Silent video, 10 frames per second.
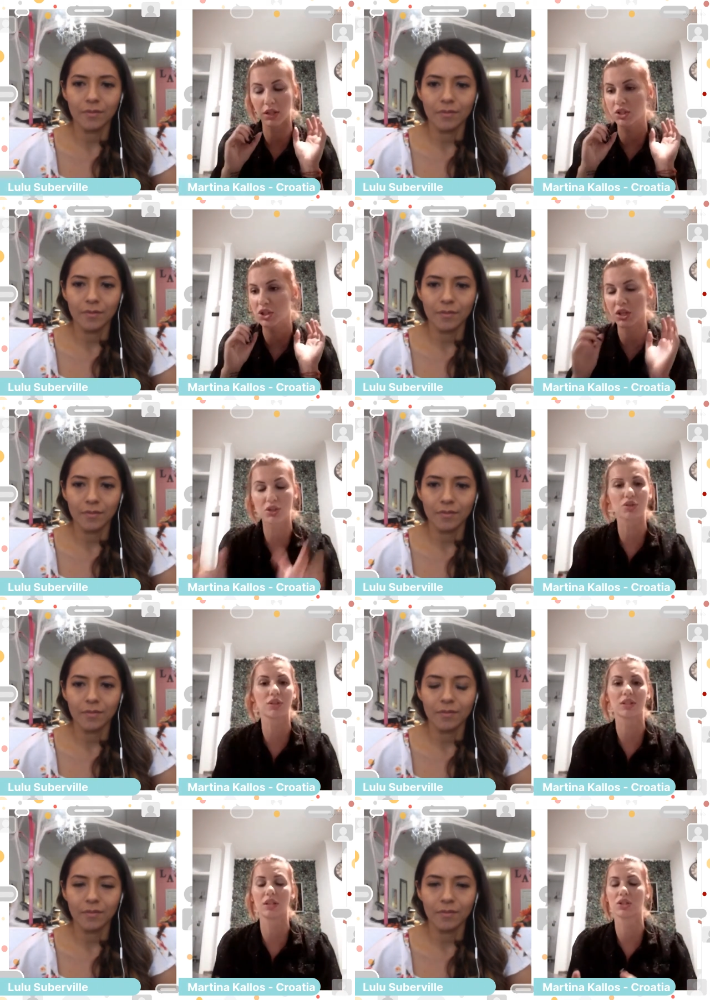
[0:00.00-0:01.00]
Speaker 1: they can change your
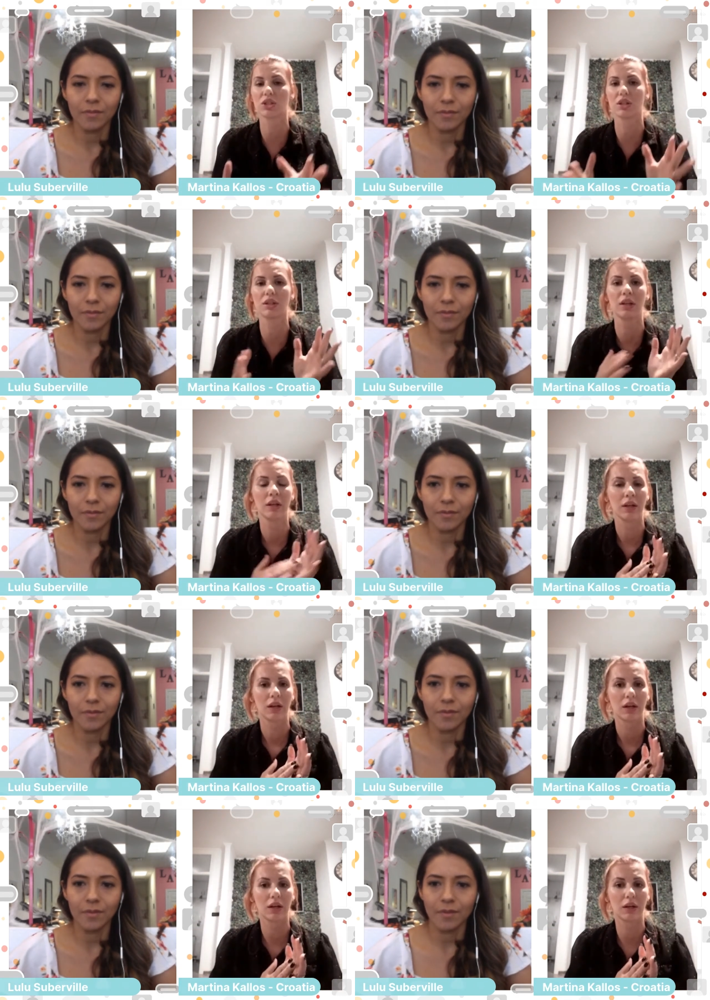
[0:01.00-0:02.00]
retention.
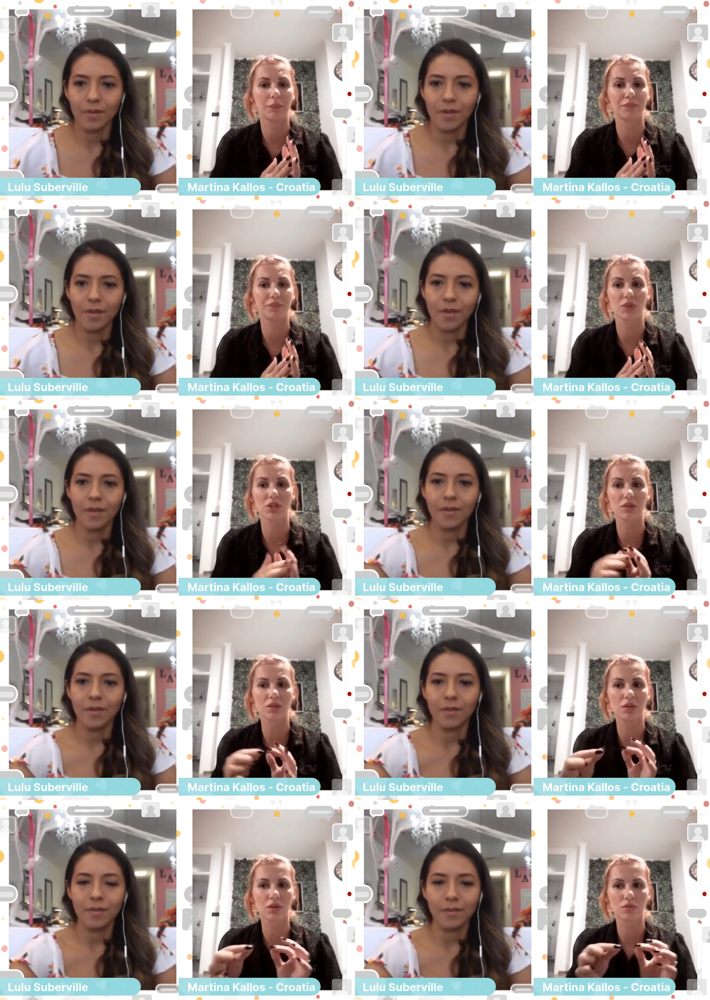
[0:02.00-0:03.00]
Just,
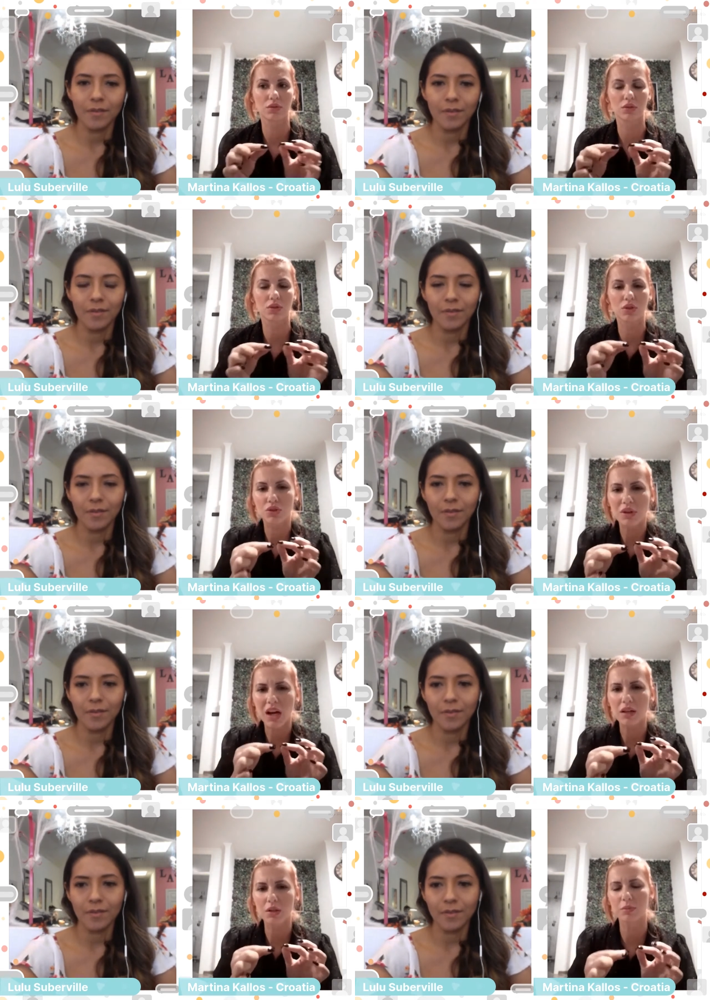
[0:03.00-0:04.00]
you know, to try
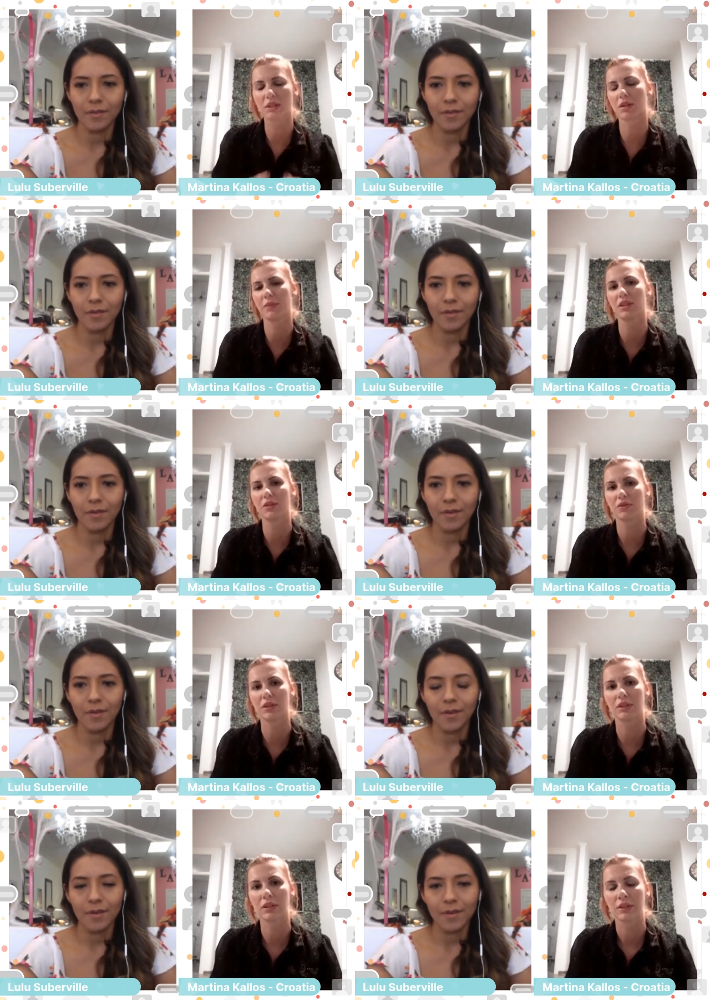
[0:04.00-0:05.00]
a little bit something
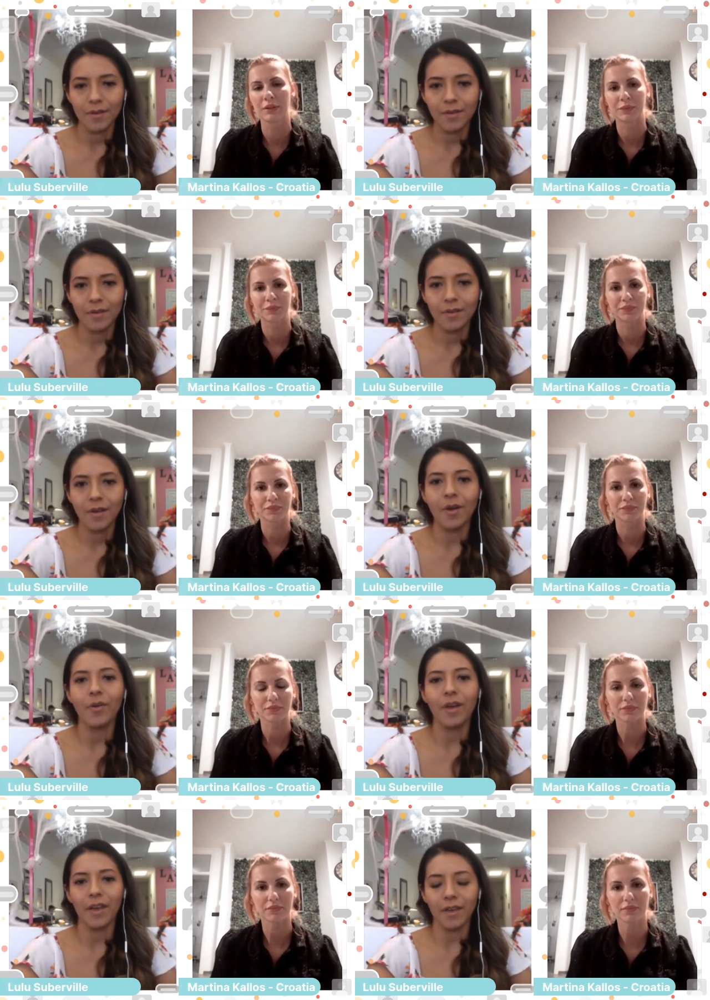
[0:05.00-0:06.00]
different.
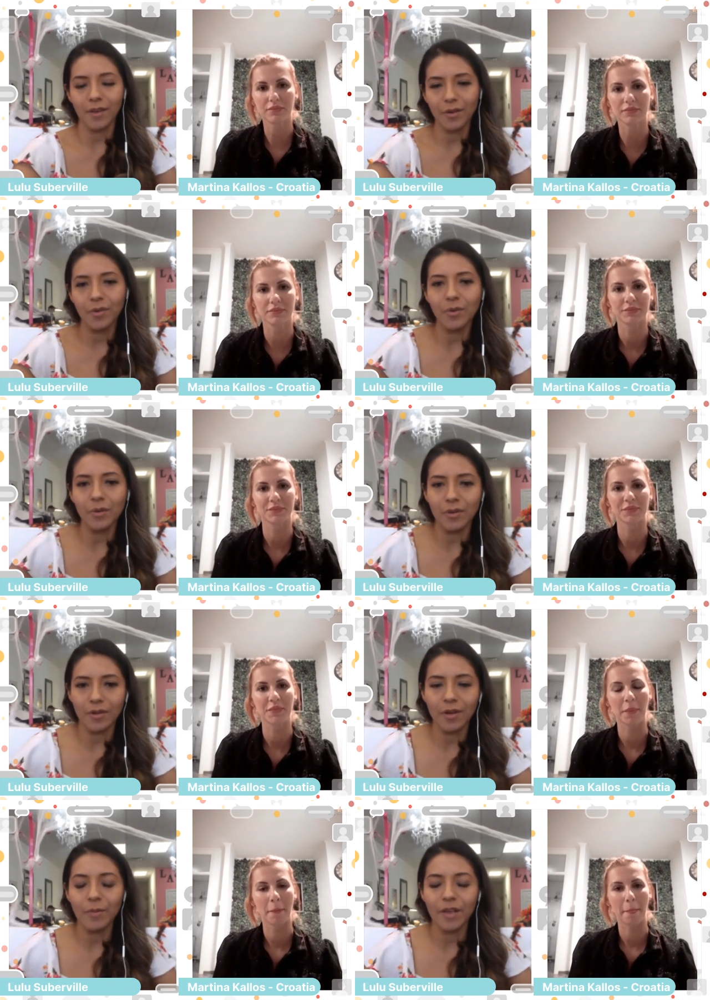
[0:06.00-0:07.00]
Speaker 2: Okay,
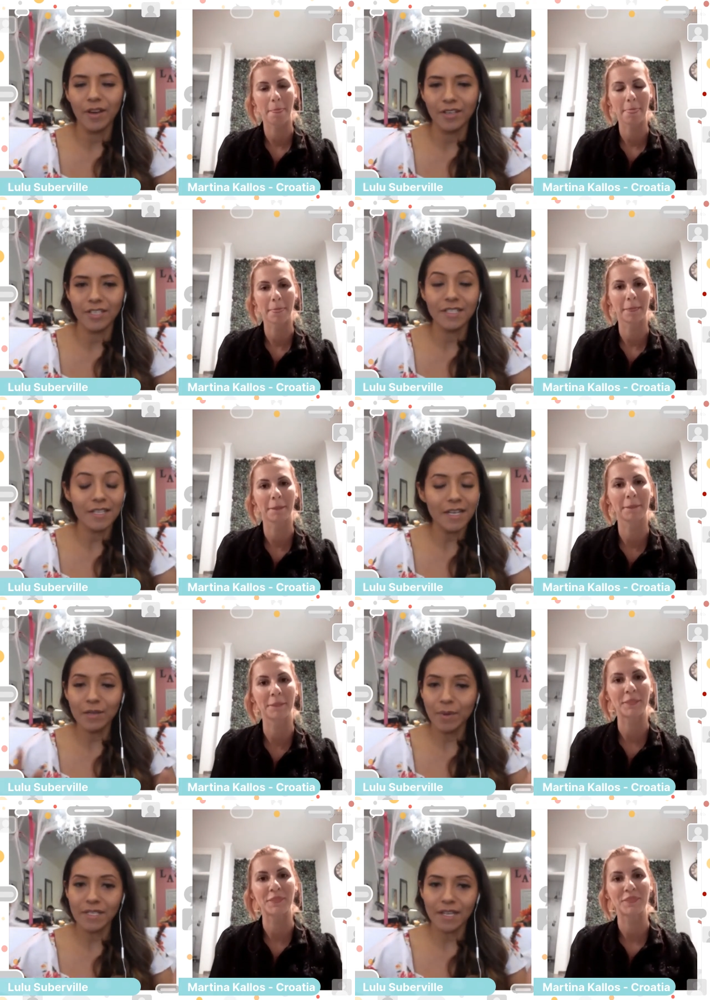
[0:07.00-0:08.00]
cool. Oh my gosh,
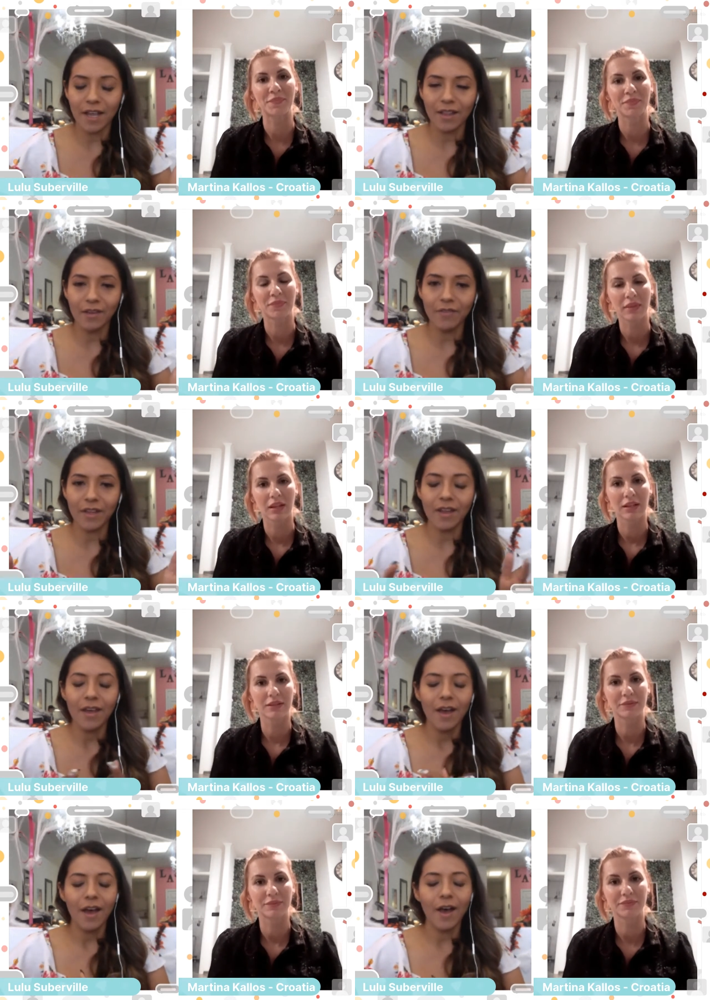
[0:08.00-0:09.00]
that's amazing. I love it.
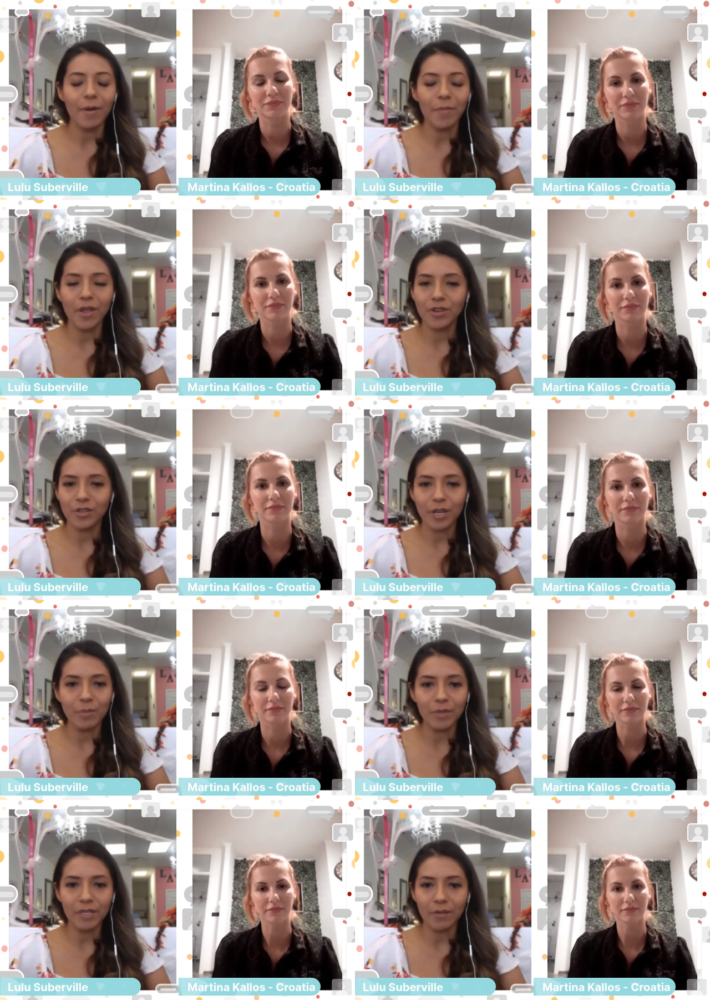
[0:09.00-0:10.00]
And you're
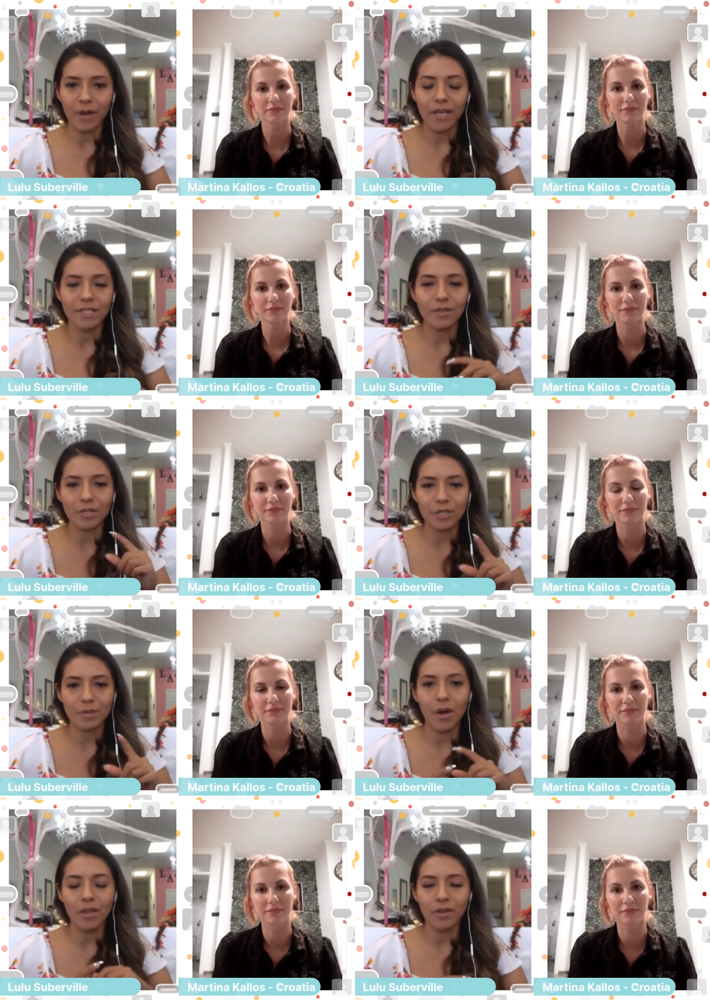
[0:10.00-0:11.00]
completely right. It's those
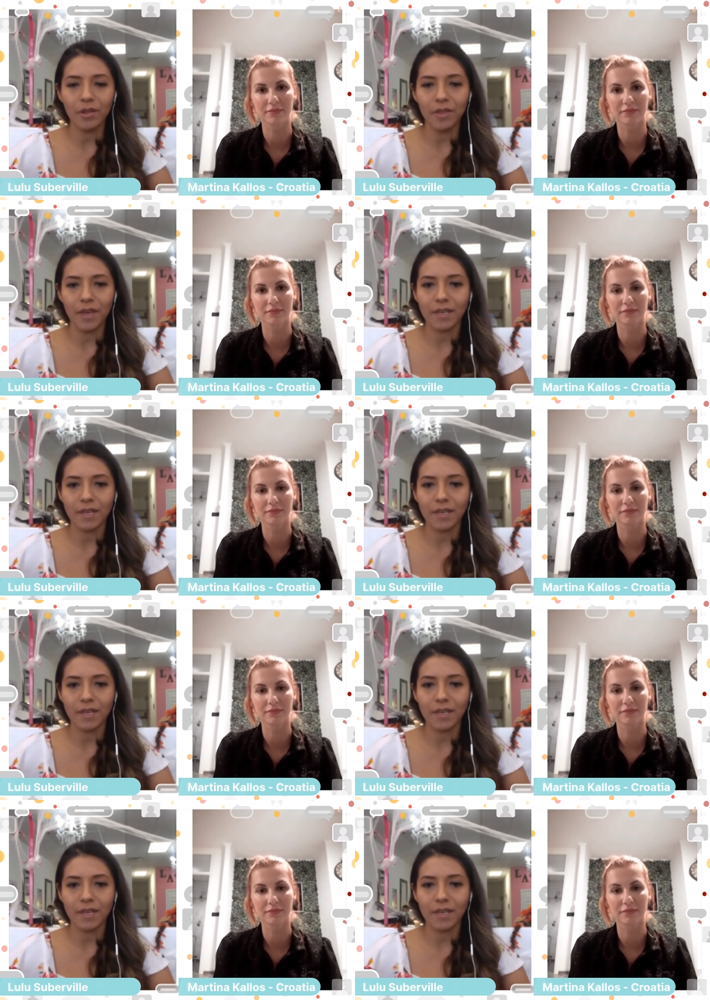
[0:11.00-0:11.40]
small little